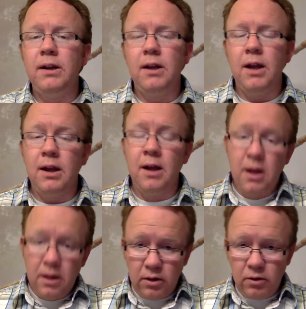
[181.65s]
to get,
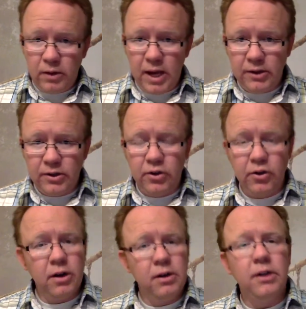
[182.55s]
the location
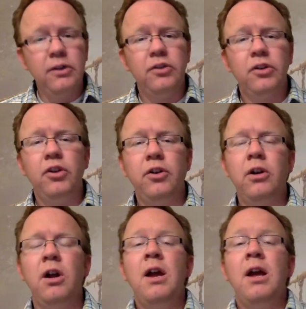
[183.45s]
you're going to need to secure.